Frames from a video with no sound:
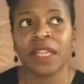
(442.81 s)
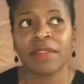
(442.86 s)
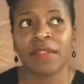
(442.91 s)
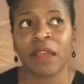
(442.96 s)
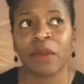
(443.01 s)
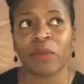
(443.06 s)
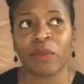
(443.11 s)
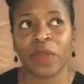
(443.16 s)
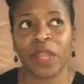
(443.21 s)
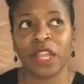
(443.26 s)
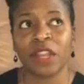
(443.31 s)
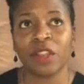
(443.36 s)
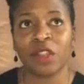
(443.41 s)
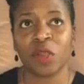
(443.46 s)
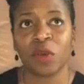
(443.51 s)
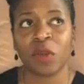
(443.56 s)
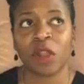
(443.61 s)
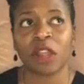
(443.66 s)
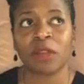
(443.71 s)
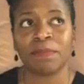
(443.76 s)
that when
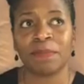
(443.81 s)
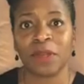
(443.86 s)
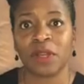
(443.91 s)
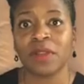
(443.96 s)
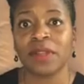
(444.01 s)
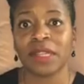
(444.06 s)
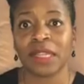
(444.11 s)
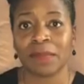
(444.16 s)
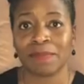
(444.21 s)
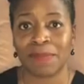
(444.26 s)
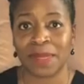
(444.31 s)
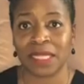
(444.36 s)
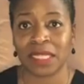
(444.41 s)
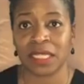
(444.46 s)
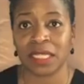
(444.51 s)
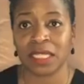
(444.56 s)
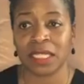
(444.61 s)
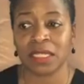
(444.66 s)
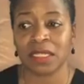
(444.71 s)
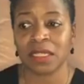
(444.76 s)
you are building a
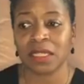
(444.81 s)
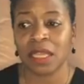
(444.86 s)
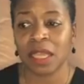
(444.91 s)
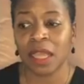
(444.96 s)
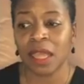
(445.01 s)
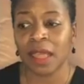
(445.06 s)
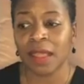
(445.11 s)
business,